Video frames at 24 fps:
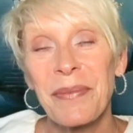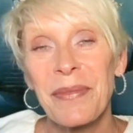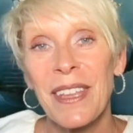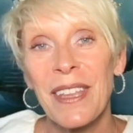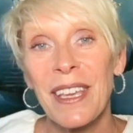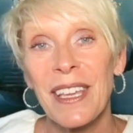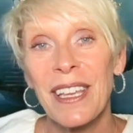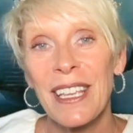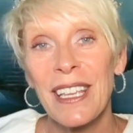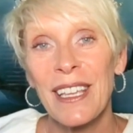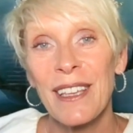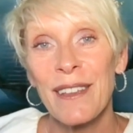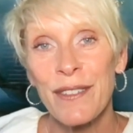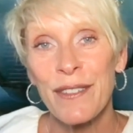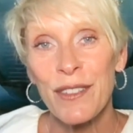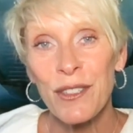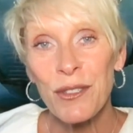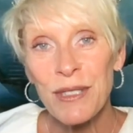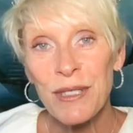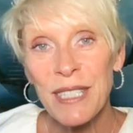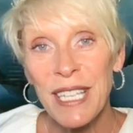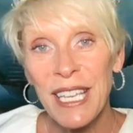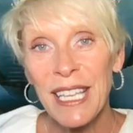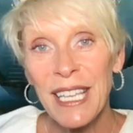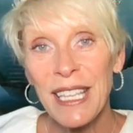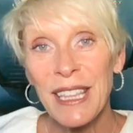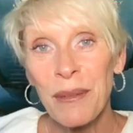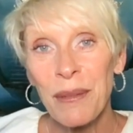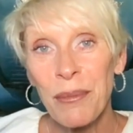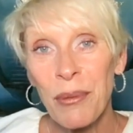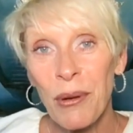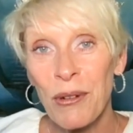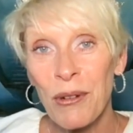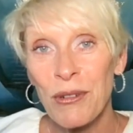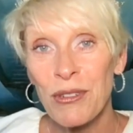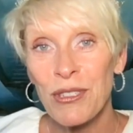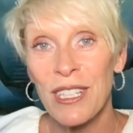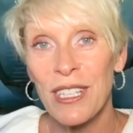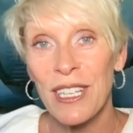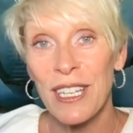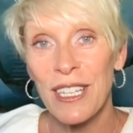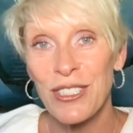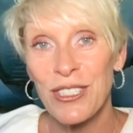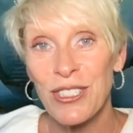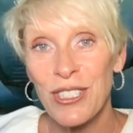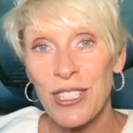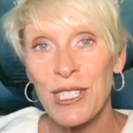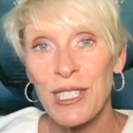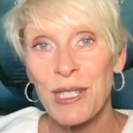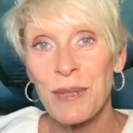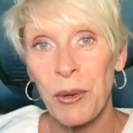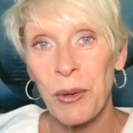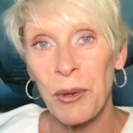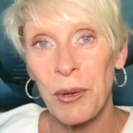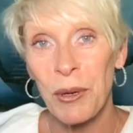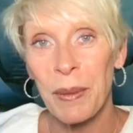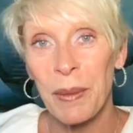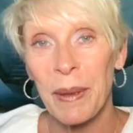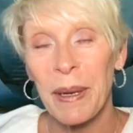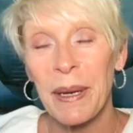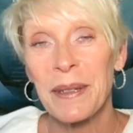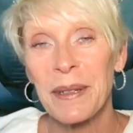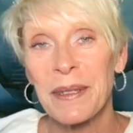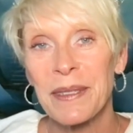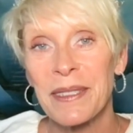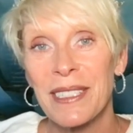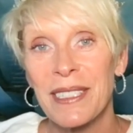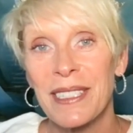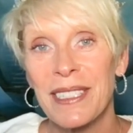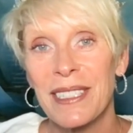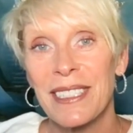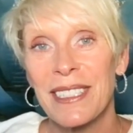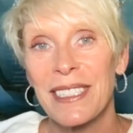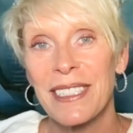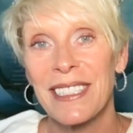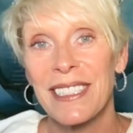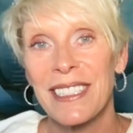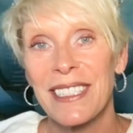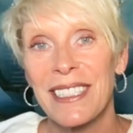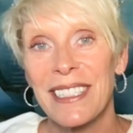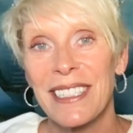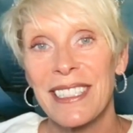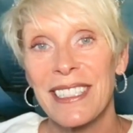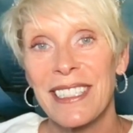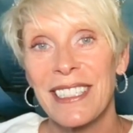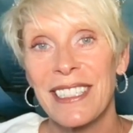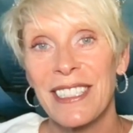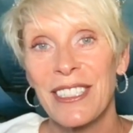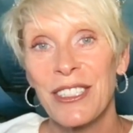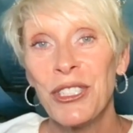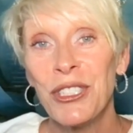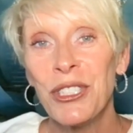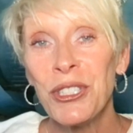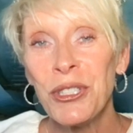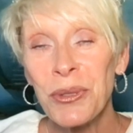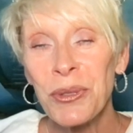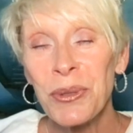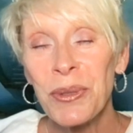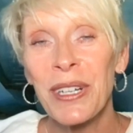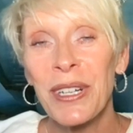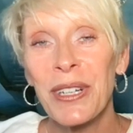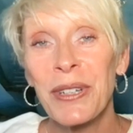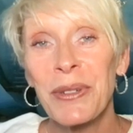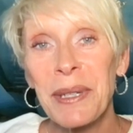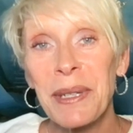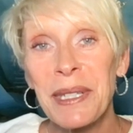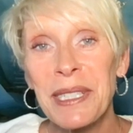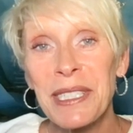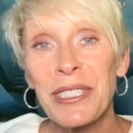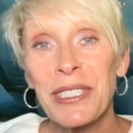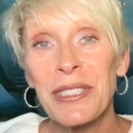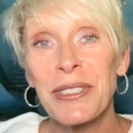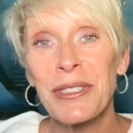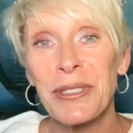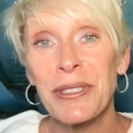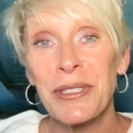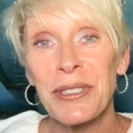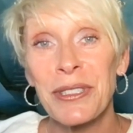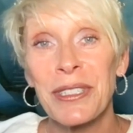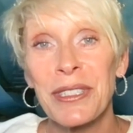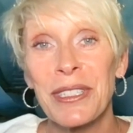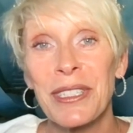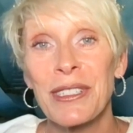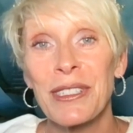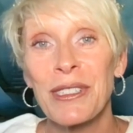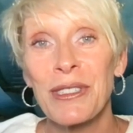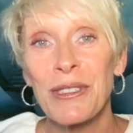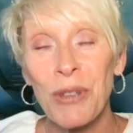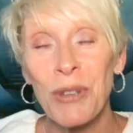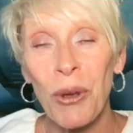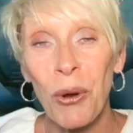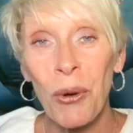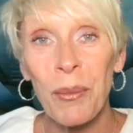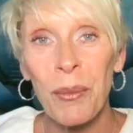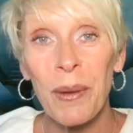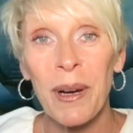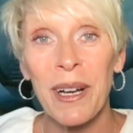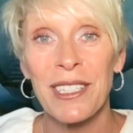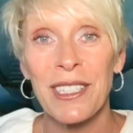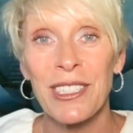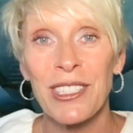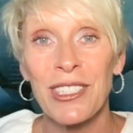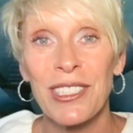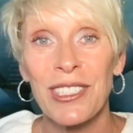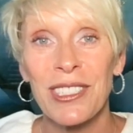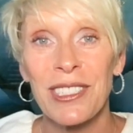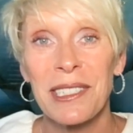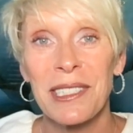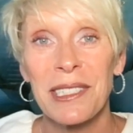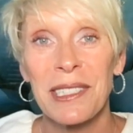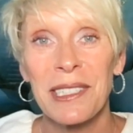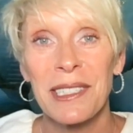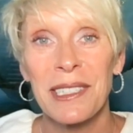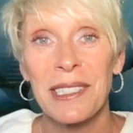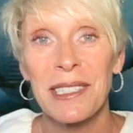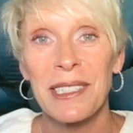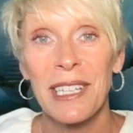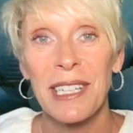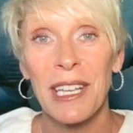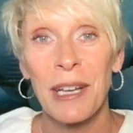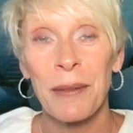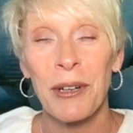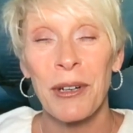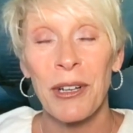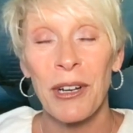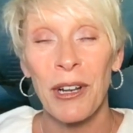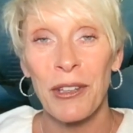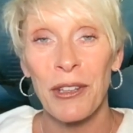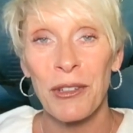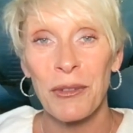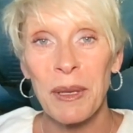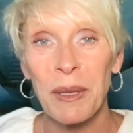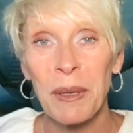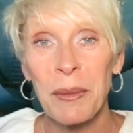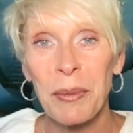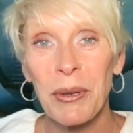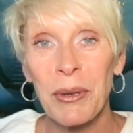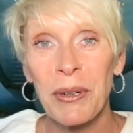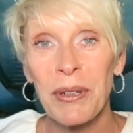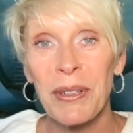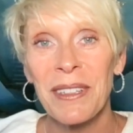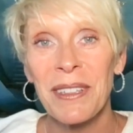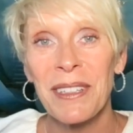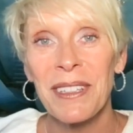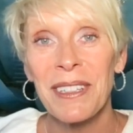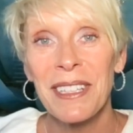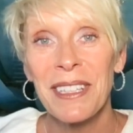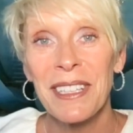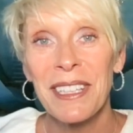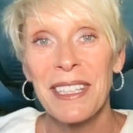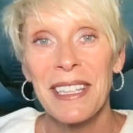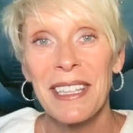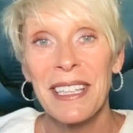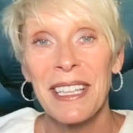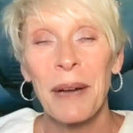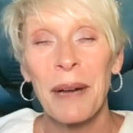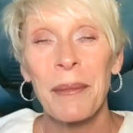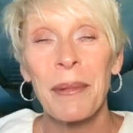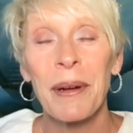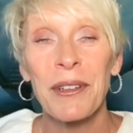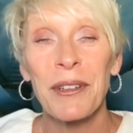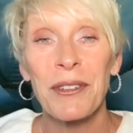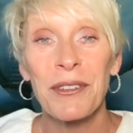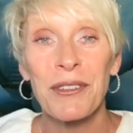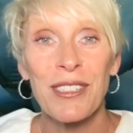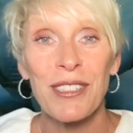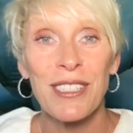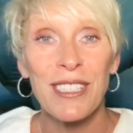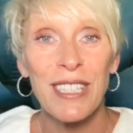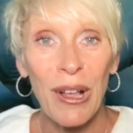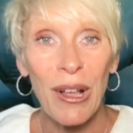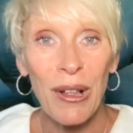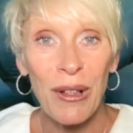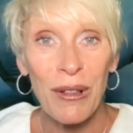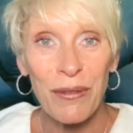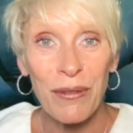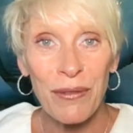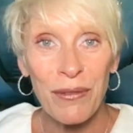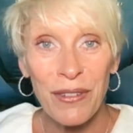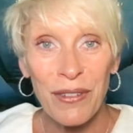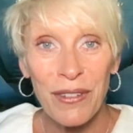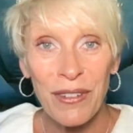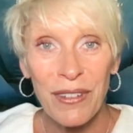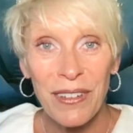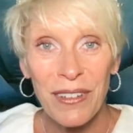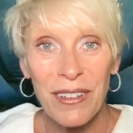that if you take the approach that I just spoke about, you are going to learn so much about other people, about yourself.